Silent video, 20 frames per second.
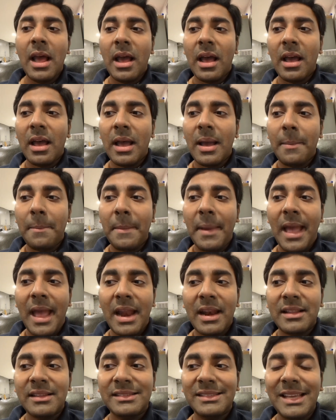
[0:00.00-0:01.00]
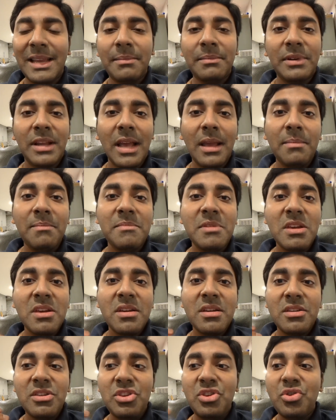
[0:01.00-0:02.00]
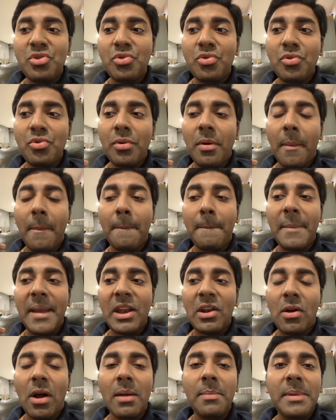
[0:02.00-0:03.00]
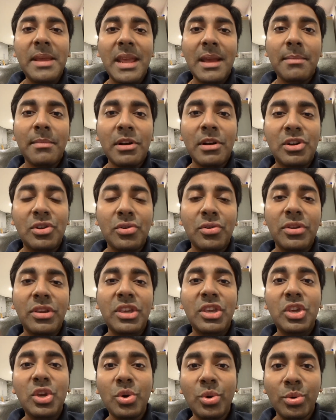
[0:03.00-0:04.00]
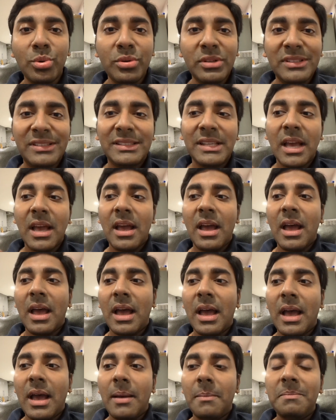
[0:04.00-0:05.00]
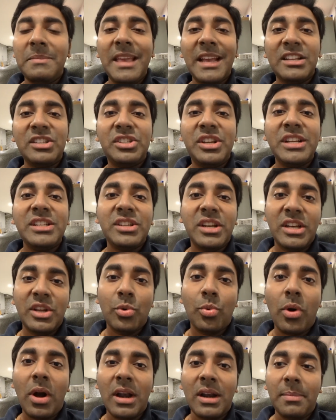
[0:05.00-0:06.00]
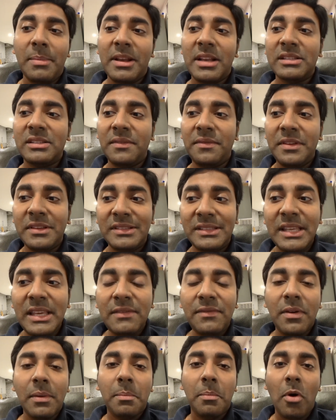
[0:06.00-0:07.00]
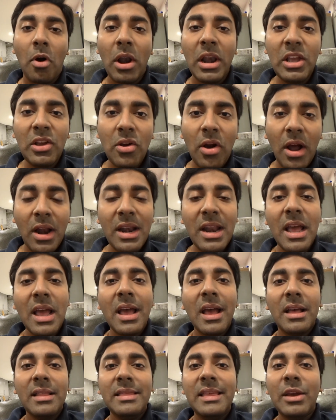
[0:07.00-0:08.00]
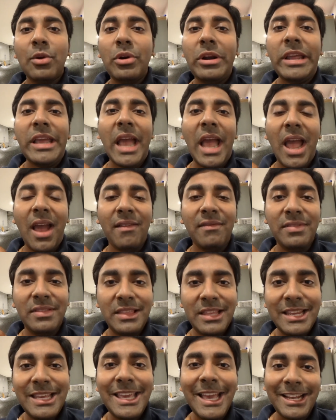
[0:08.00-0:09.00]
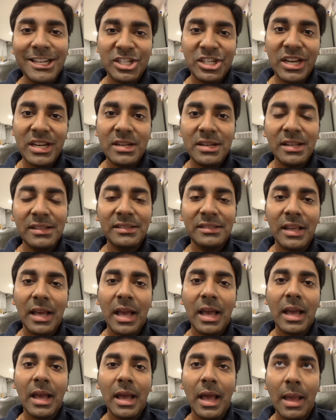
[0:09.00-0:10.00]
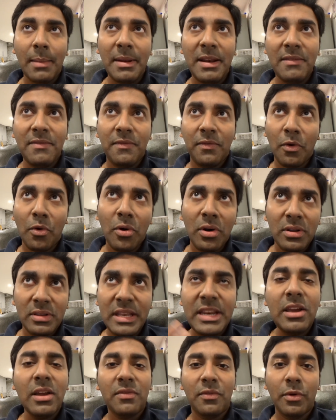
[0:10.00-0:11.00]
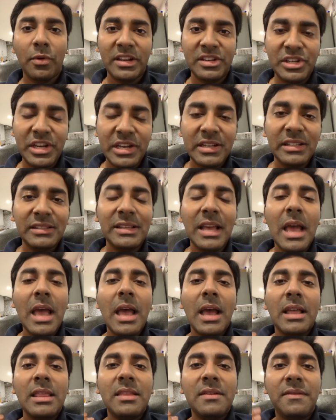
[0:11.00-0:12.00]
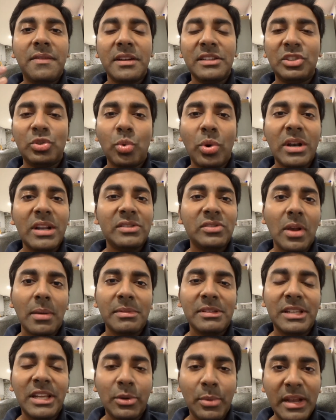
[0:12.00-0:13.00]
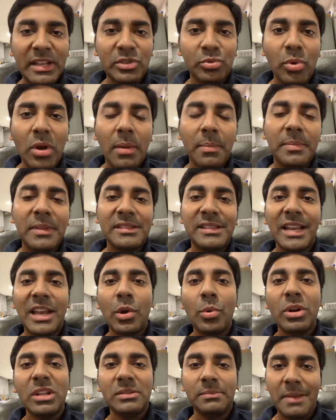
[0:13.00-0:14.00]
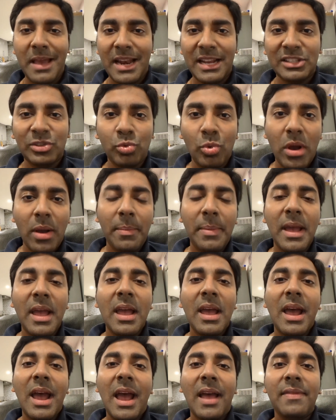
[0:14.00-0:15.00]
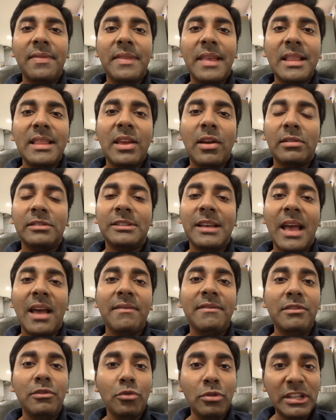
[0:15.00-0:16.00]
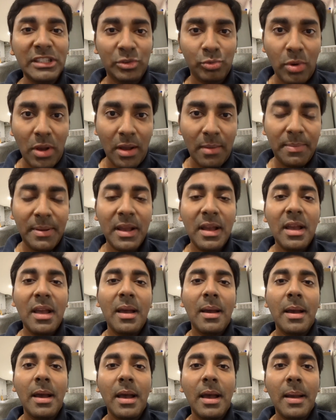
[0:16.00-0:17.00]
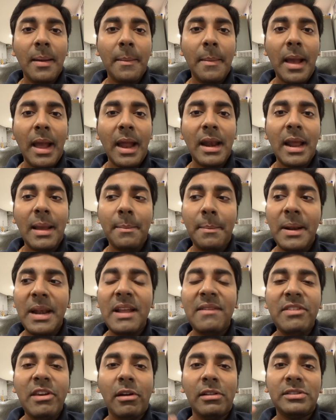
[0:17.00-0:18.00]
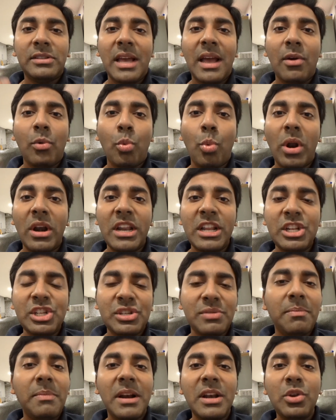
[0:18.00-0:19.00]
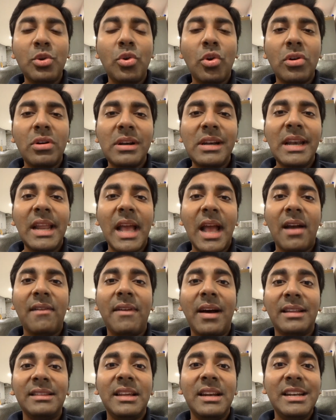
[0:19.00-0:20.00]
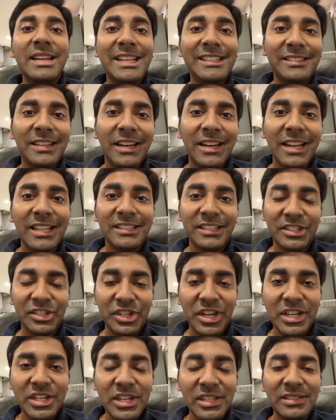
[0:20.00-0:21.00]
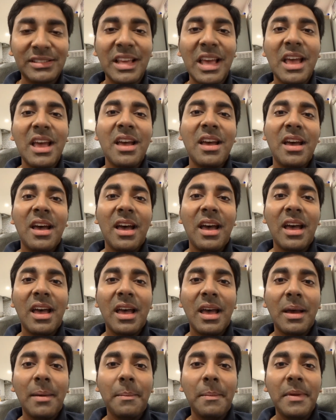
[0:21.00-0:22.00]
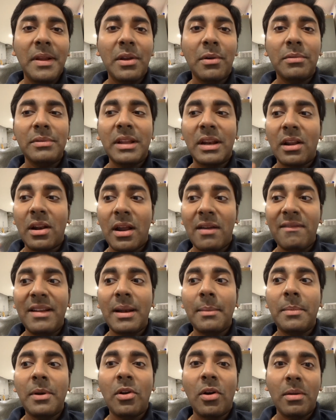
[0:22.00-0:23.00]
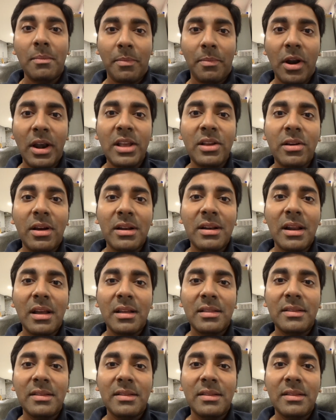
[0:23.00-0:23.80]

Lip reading: And at the same time, you may not be able to use the exchange that you want, because if you see for Polygon, they only have 3 exchanges, I believe 3 or 4 exchanges. The first one is obviously QuickSwap, the second one is Paraswap, and then they also have Uniswap, and I believe they also have 1inch, but you don't really have other decentralized exchanges that are available on Polygon,